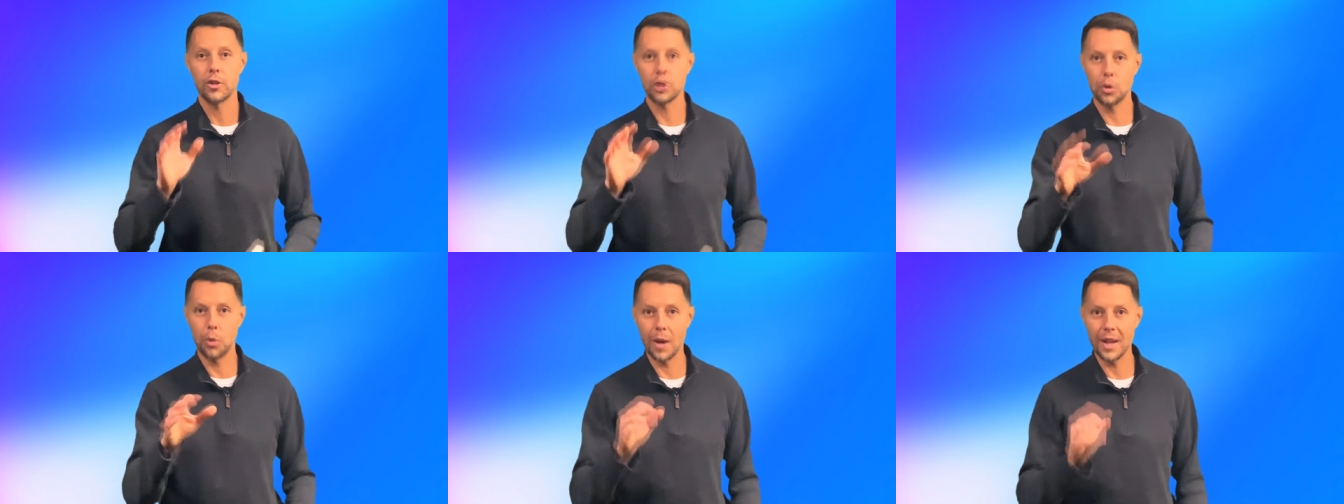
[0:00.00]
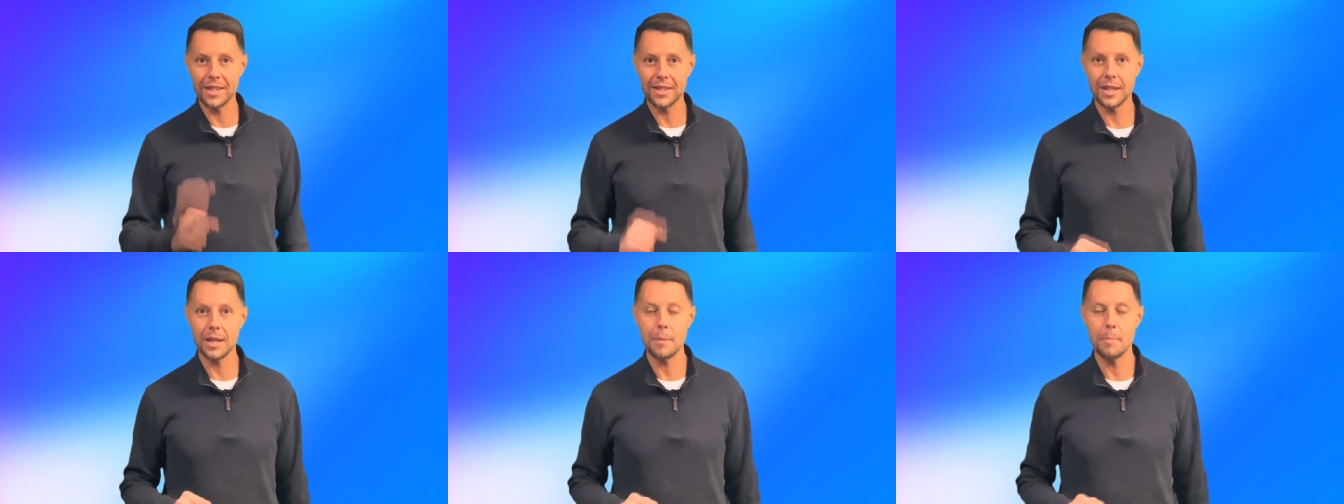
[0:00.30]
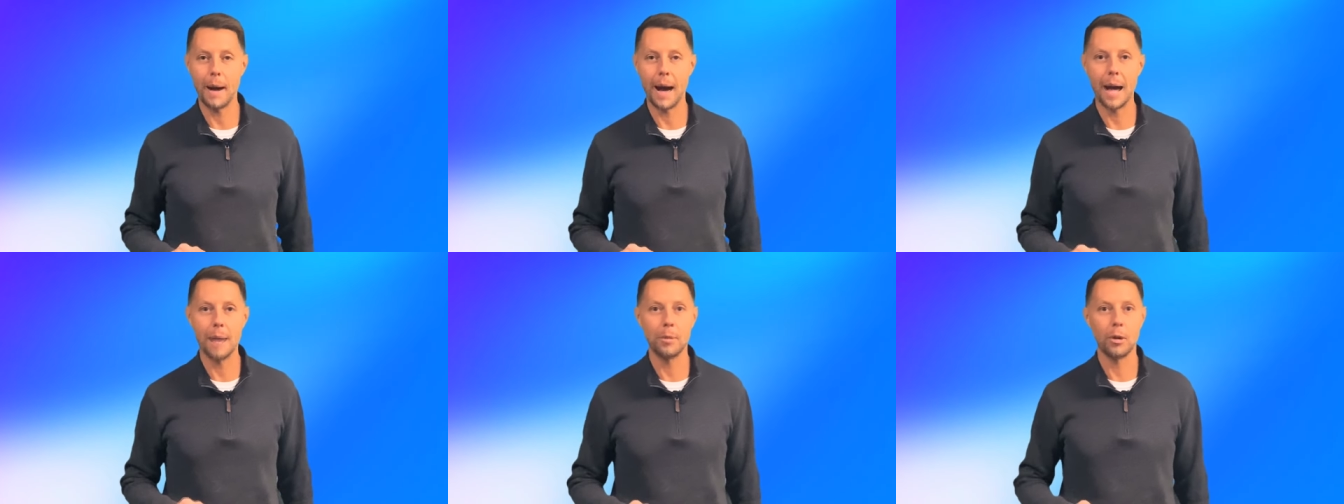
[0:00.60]
20
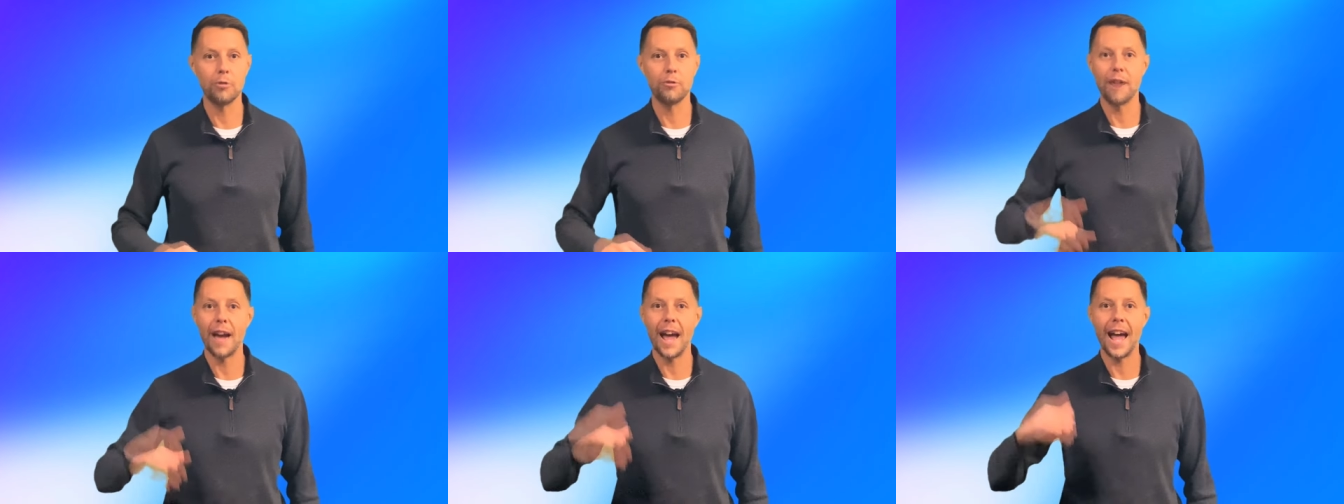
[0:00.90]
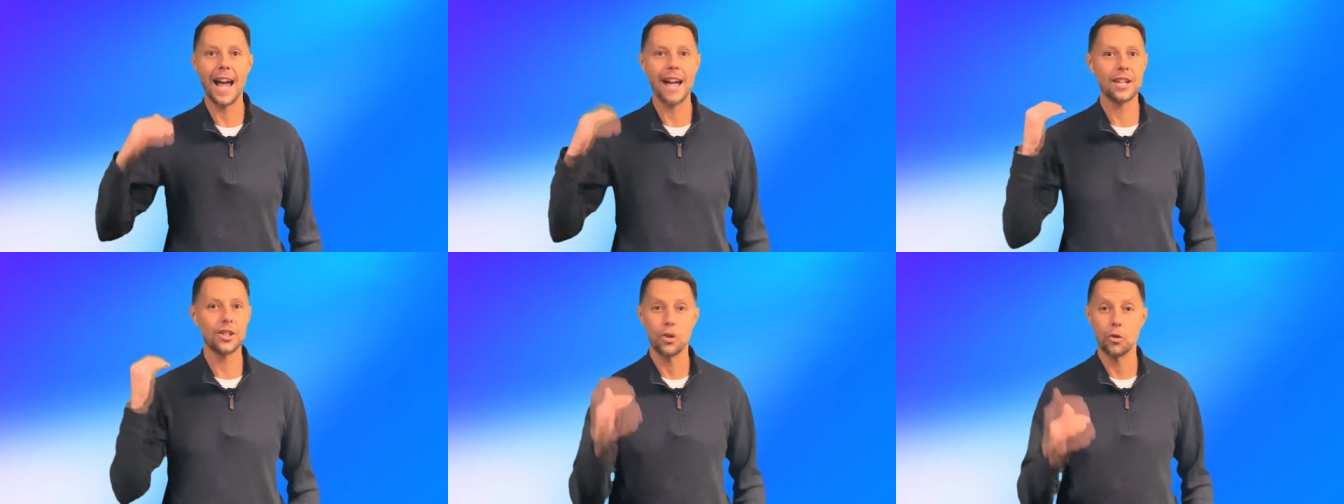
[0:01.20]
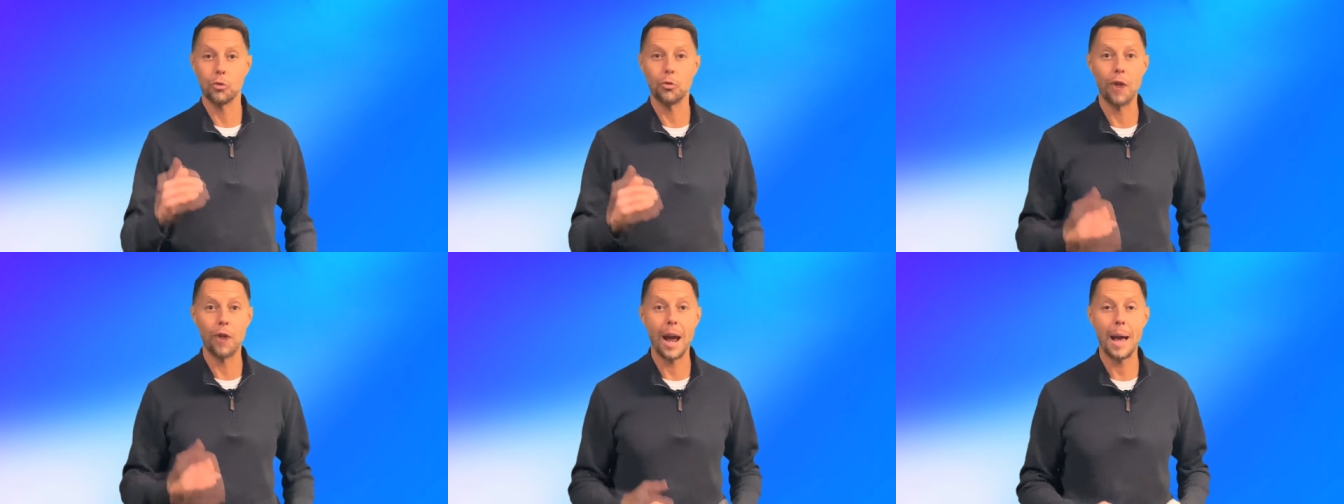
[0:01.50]
Bible facts,
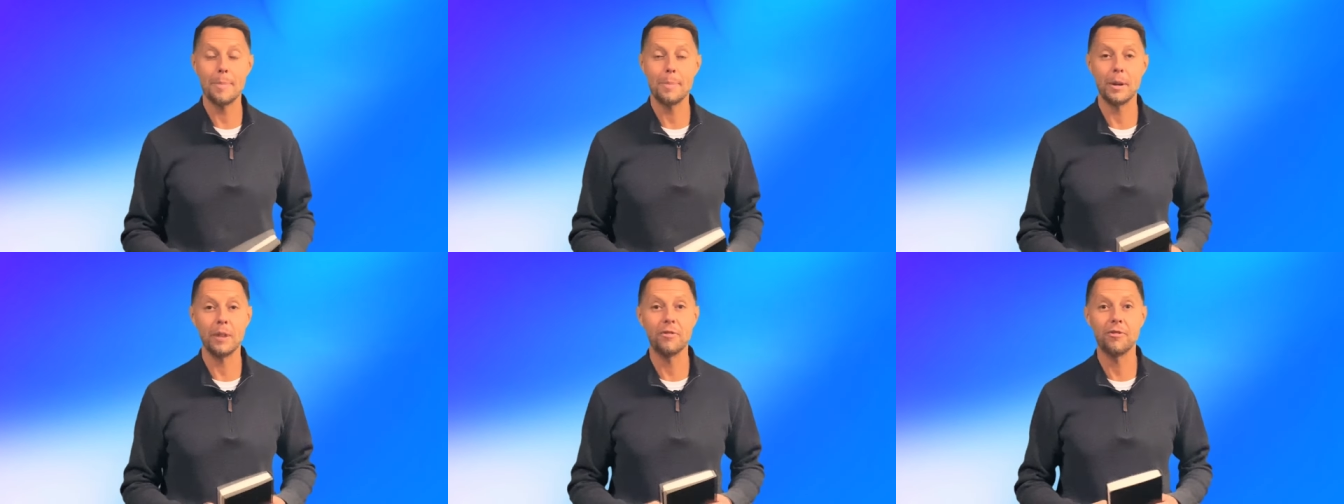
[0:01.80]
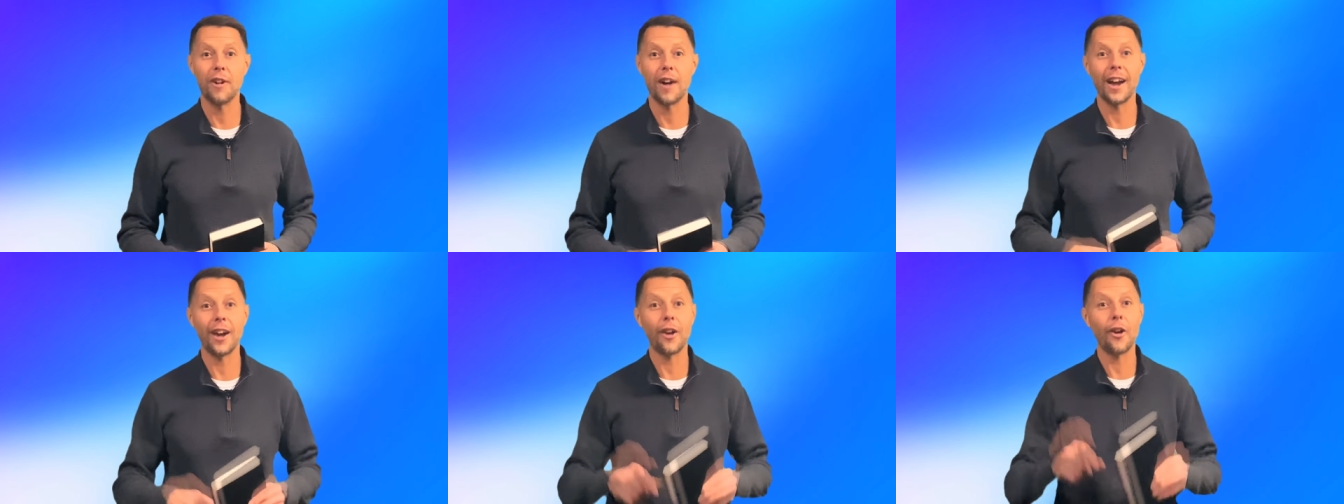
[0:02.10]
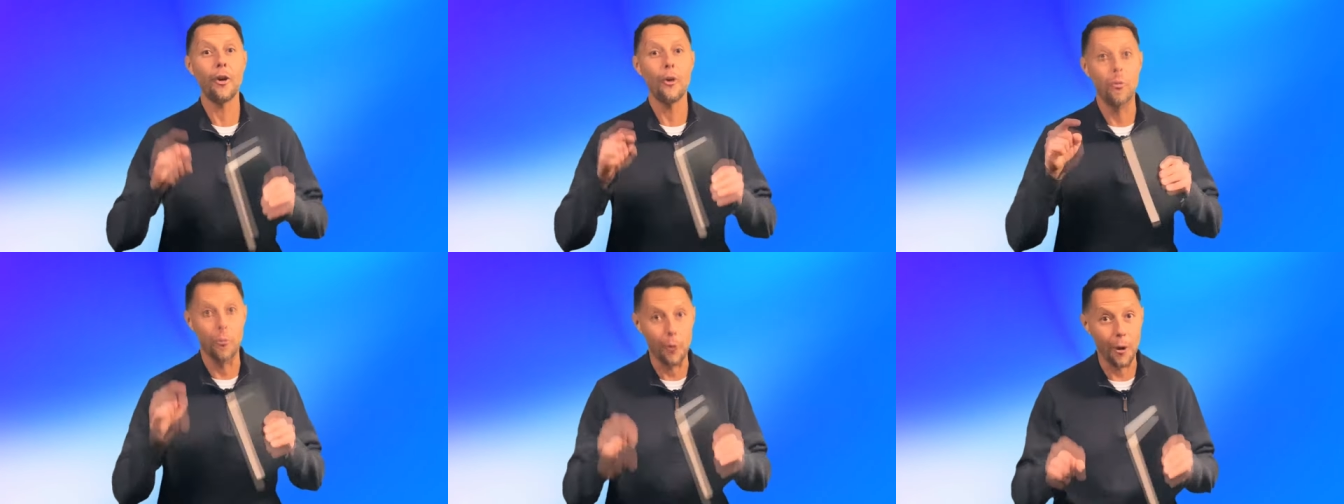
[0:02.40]
rapid
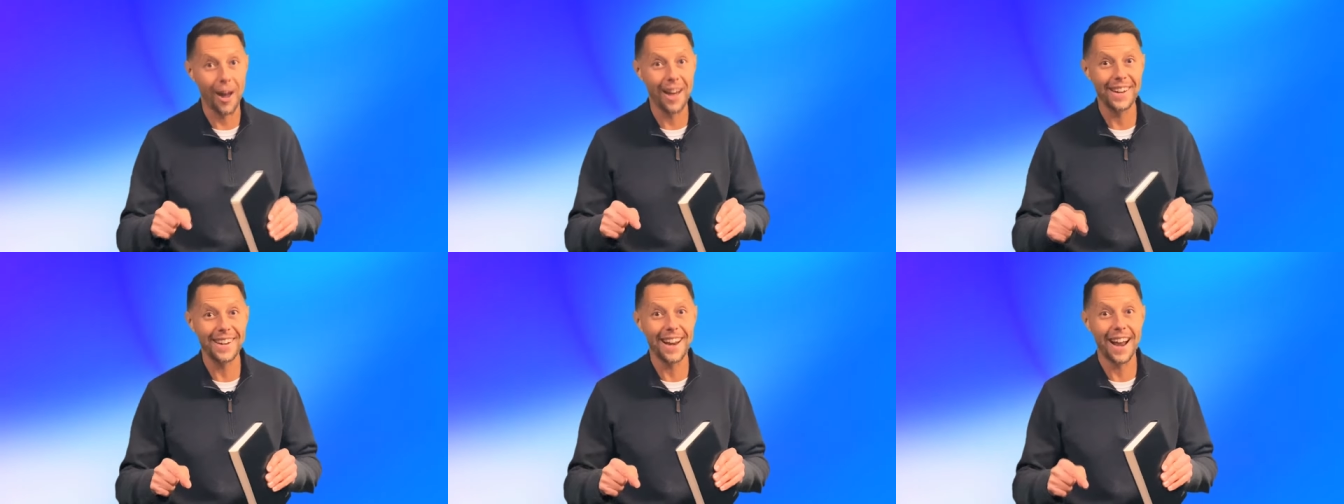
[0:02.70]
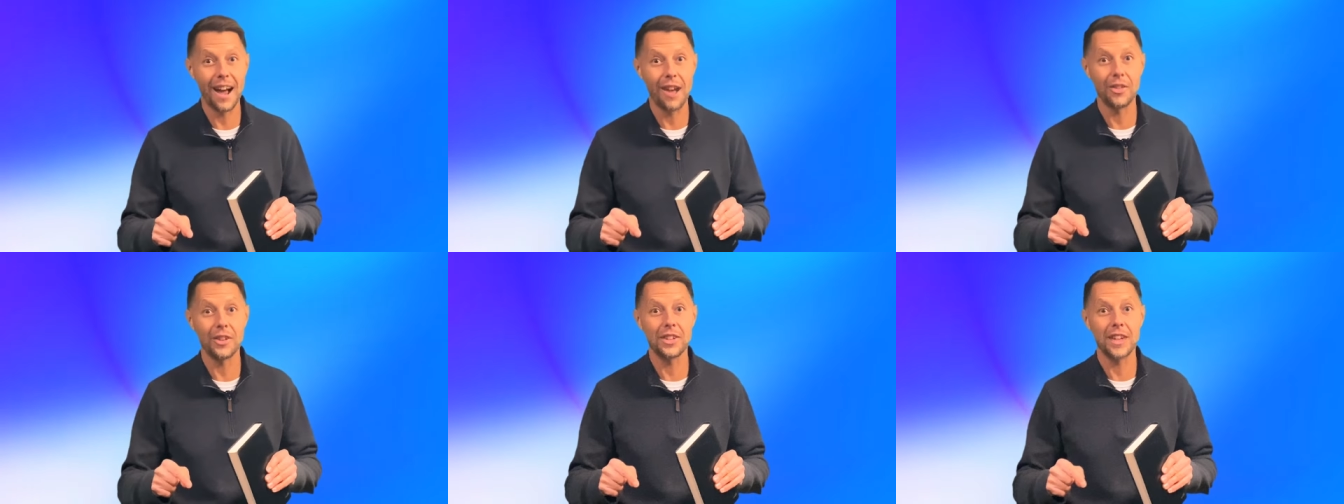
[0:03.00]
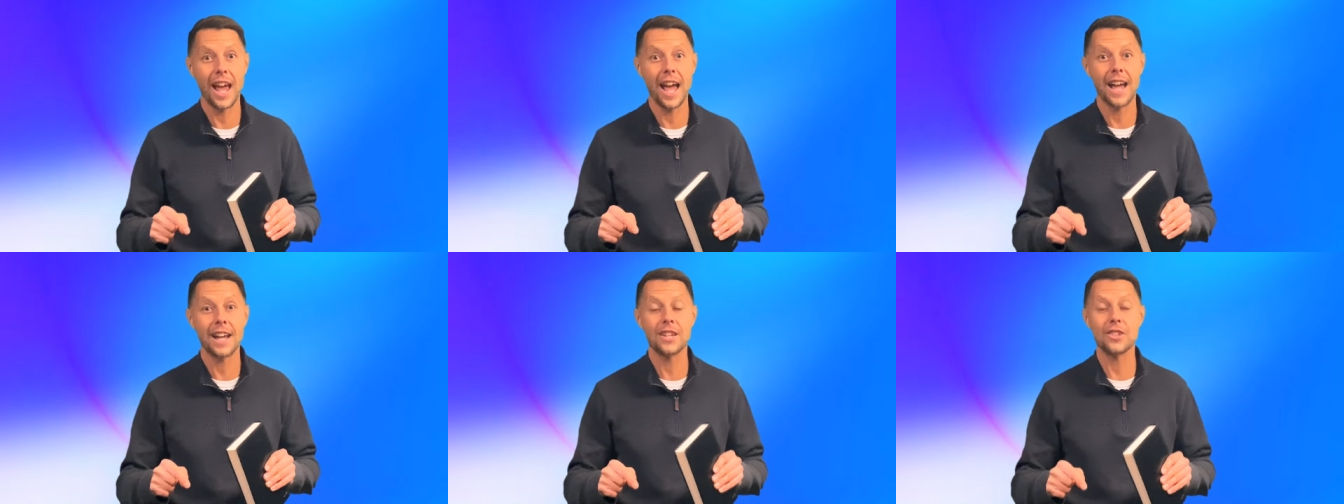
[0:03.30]
fire. Write down the
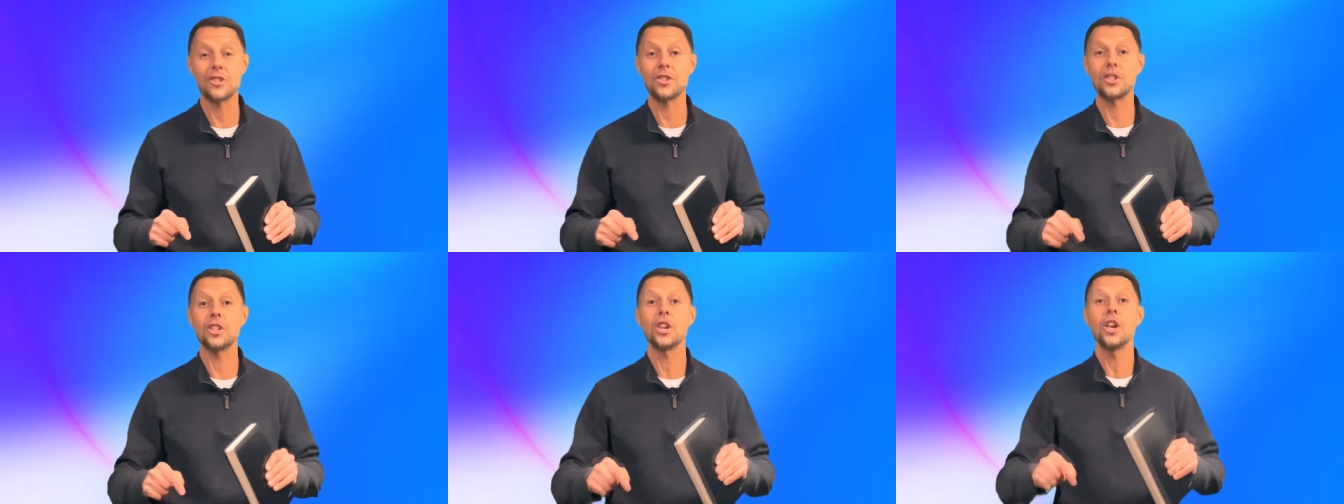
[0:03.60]
texts,